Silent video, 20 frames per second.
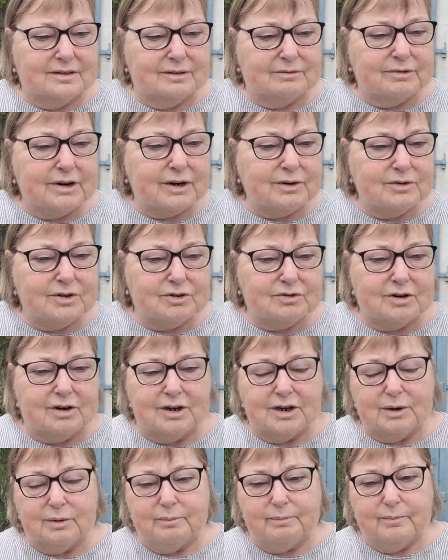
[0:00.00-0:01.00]
rail
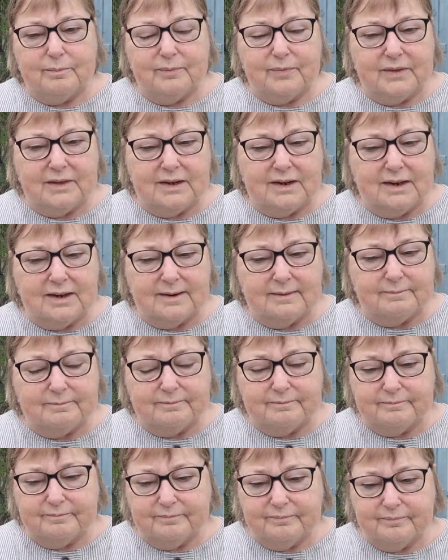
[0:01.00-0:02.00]
strike,
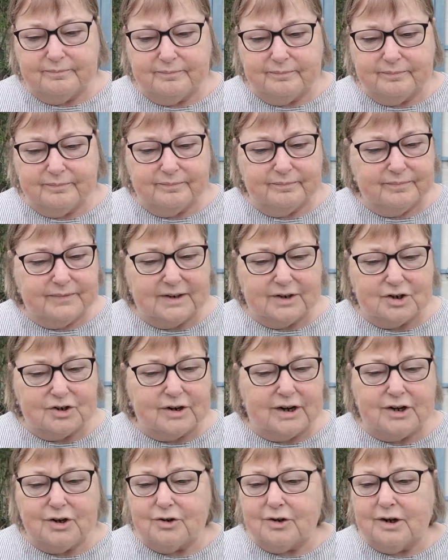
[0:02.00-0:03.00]
the
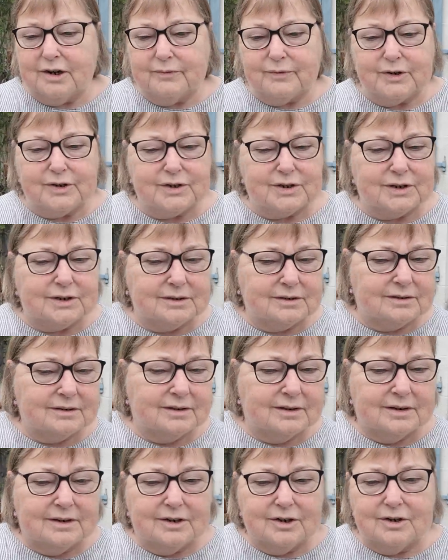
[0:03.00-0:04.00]
train drivers and
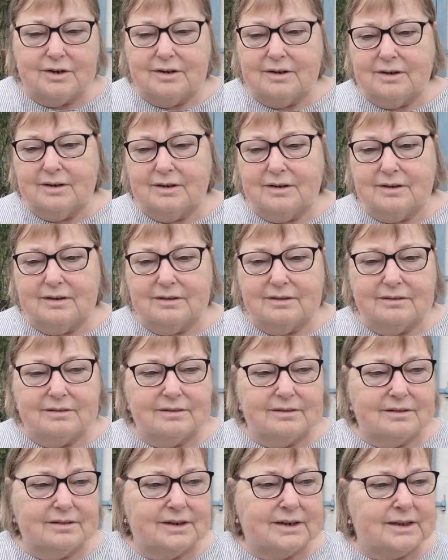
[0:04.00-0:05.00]

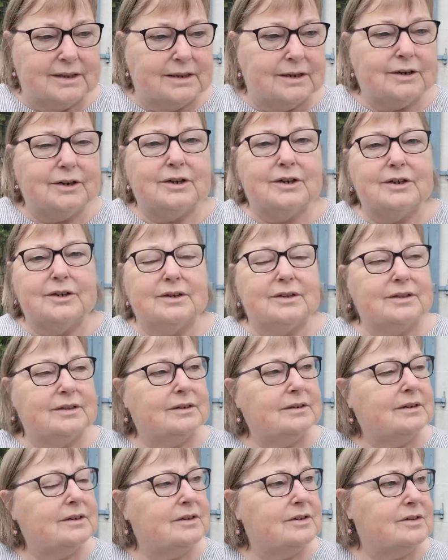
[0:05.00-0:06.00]
the
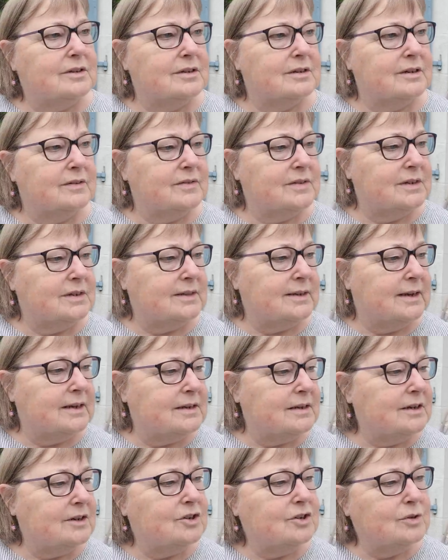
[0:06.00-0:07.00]
nurses, I've said
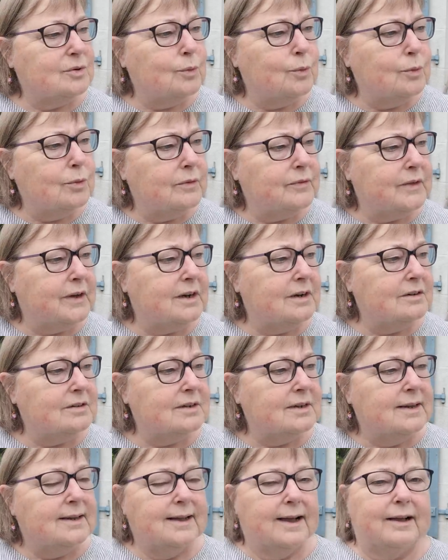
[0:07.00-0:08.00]
that, teachers, all of
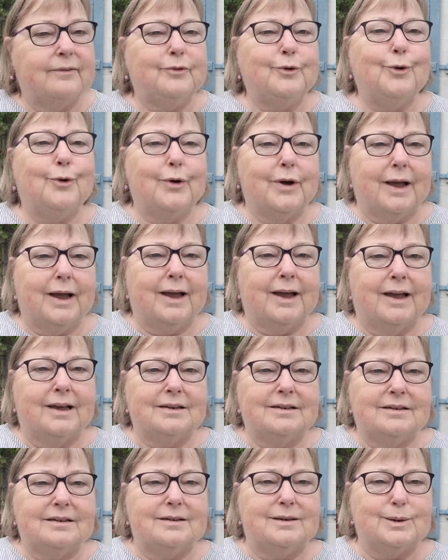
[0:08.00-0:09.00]
those have not
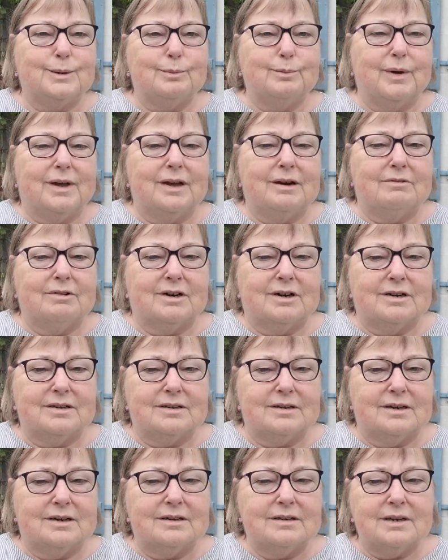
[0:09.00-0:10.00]
had decent pay
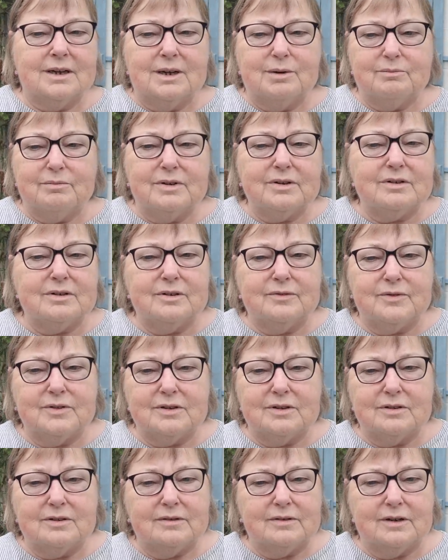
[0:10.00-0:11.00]
rises, prison
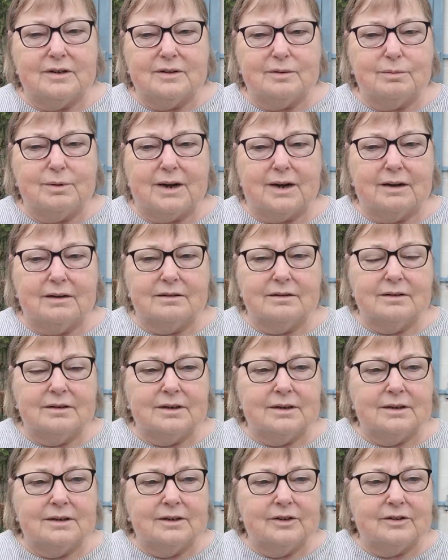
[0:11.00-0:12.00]
officers as well.
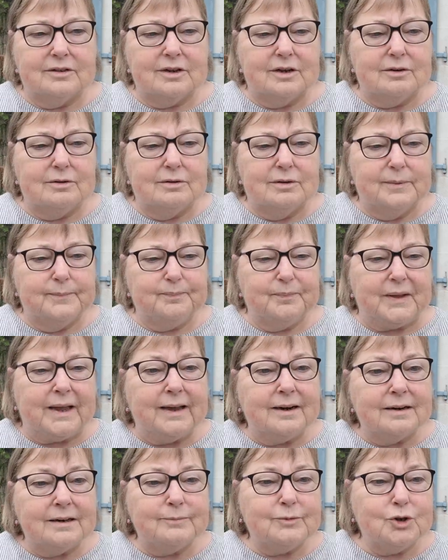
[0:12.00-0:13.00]
So,
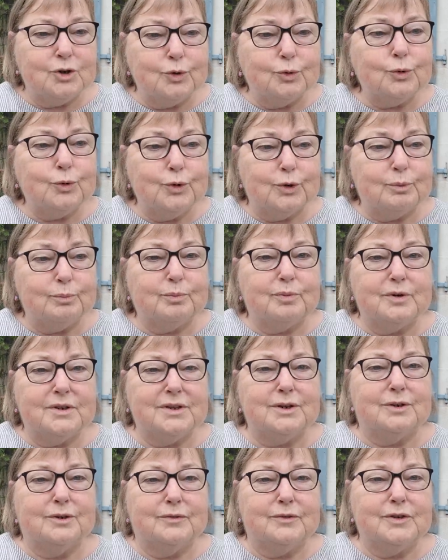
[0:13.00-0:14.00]
and I'm sure that
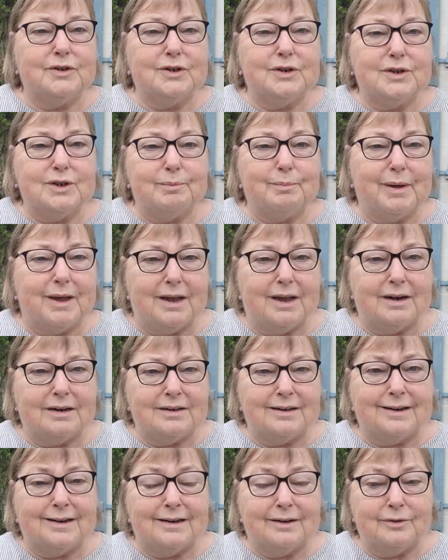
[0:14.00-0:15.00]
prison officers are
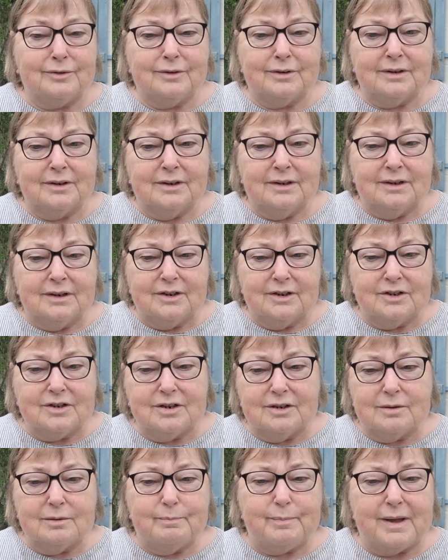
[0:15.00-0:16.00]
pared down
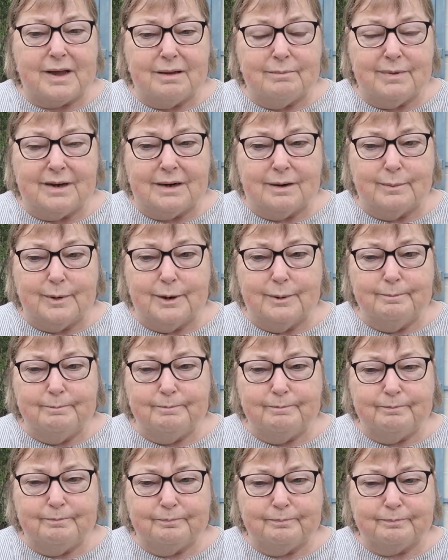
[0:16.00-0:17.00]
to the bare
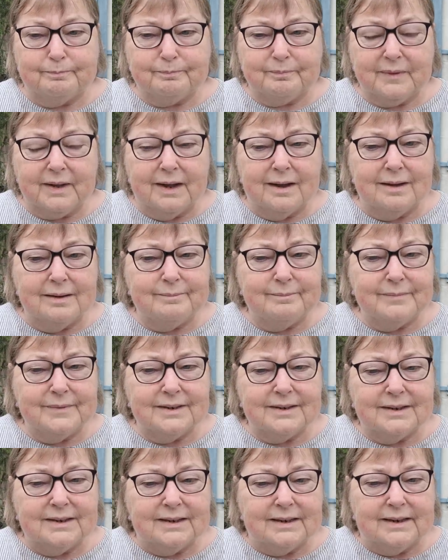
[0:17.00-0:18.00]
minimum.
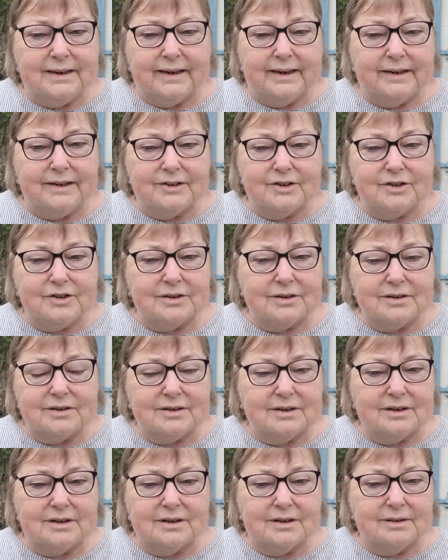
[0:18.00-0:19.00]
It's
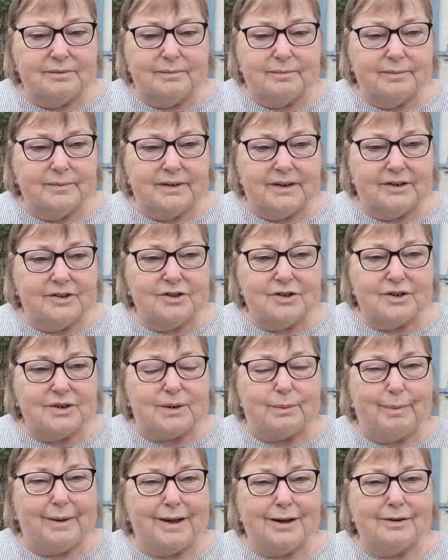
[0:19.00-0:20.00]
just a
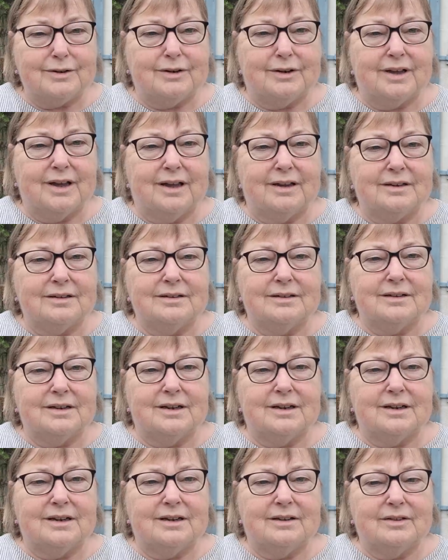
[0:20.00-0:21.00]
powder keg, isn't
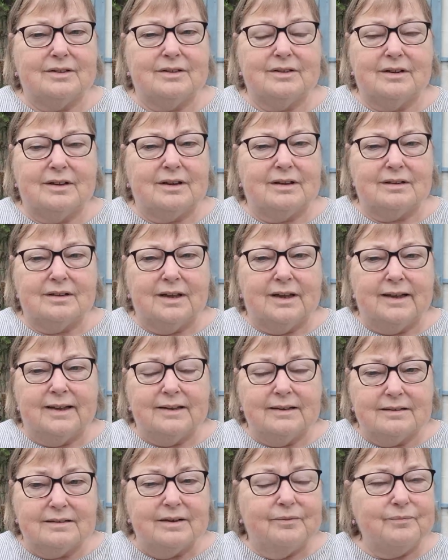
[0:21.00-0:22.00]
it?
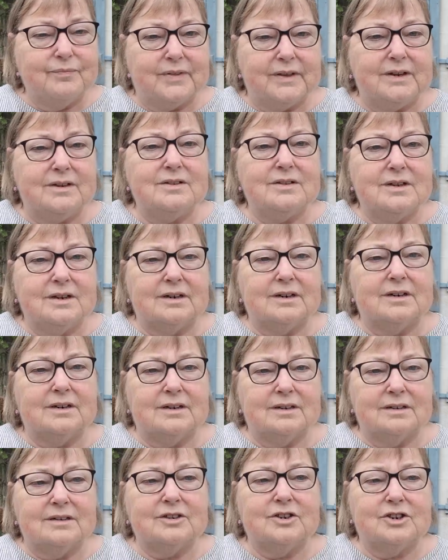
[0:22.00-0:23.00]
Something's going
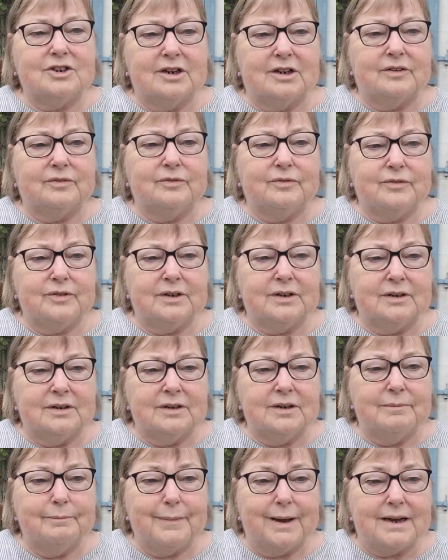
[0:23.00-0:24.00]
to shift
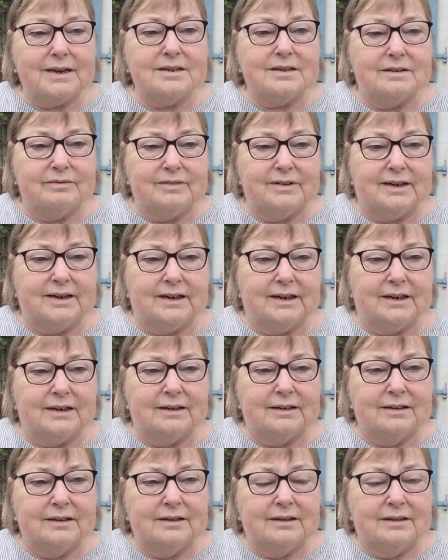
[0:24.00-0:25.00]
massively.
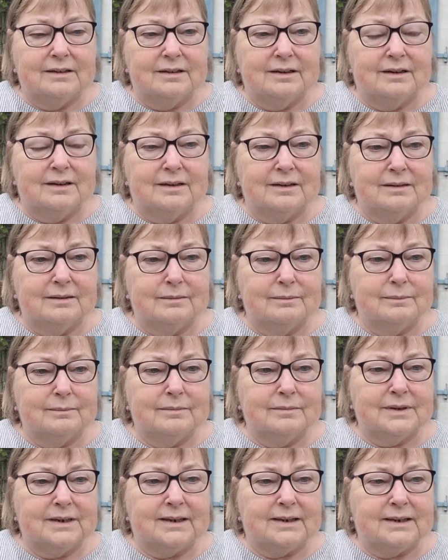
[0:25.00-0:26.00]

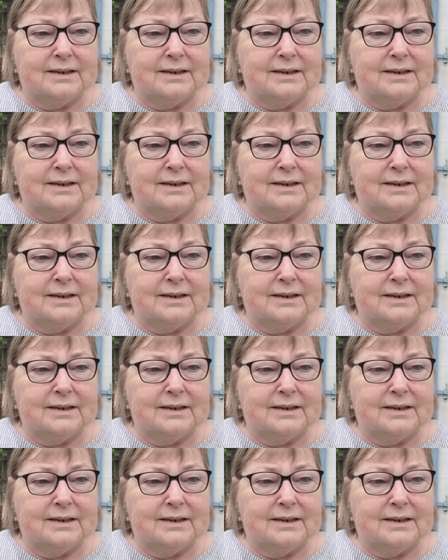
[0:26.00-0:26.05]
And